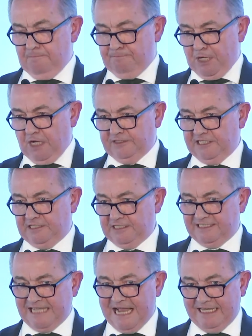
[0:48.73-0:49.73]
parties that
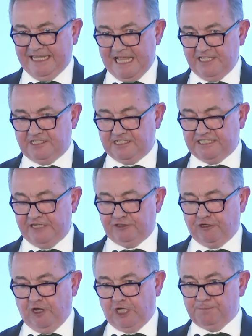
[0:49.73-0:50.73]
stand against the
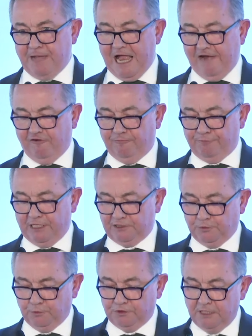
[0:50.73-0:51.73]
centralised power of
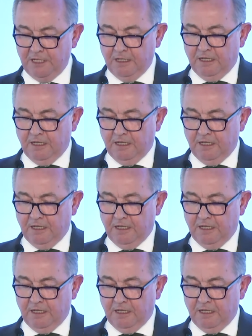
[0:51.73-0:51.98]
Brussels